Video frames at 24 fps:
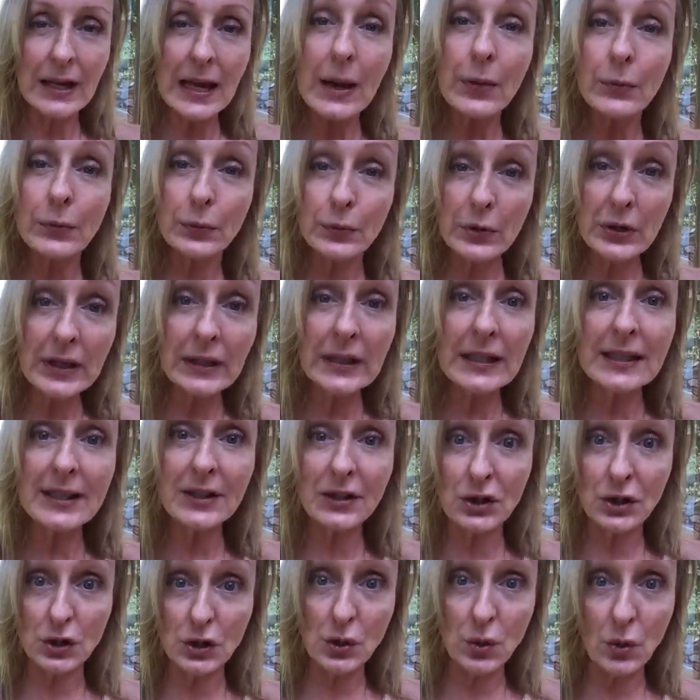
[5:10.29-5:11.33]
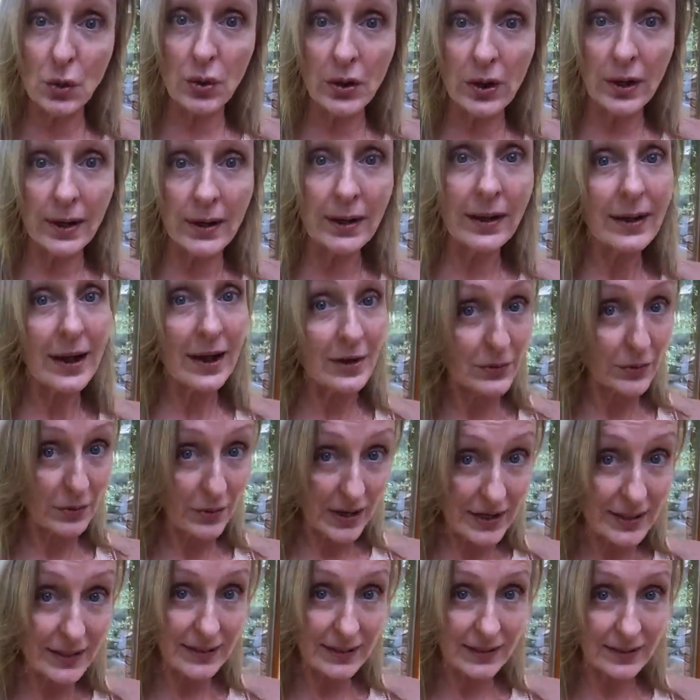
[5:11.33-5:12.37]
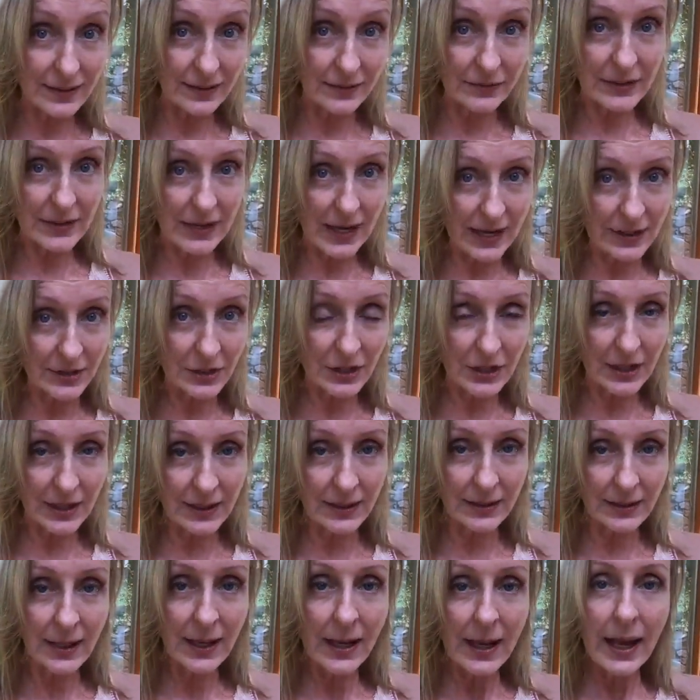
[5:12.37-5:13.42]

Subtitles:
really stored a great deal of tension,